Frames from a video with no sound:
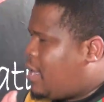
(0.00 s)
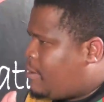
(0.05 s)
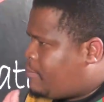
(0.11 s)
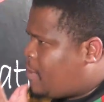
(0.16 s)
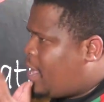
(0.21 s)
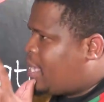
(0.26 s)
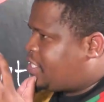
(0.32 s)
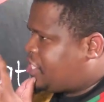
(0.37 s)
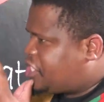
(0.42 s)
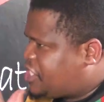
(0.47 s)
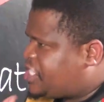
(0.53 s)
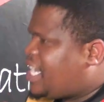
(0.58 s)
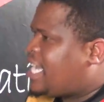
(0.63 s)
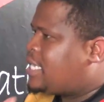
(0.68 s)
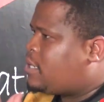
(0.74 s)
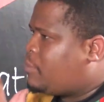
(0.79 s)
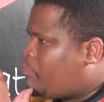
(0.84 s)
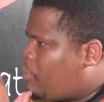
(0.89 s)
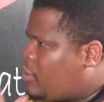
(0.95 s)
a
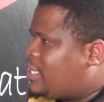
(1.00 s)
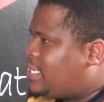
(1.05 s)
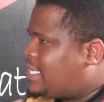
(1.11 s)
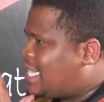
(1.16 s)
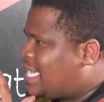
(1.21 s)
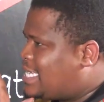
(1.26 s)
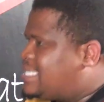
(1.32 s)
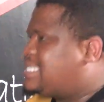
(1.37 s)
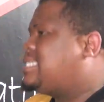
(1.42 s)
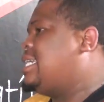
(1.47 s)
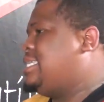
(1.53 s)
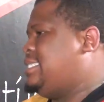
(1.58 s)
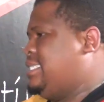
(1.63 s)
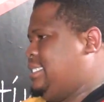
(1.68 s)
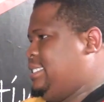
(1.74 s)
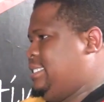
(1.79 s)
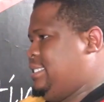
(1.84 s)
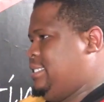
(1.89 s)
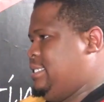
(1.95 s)
shared political
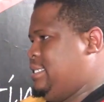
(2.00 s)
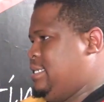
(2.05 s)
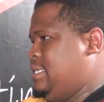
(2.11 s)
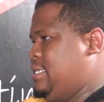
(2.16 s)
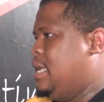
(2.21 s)
strategy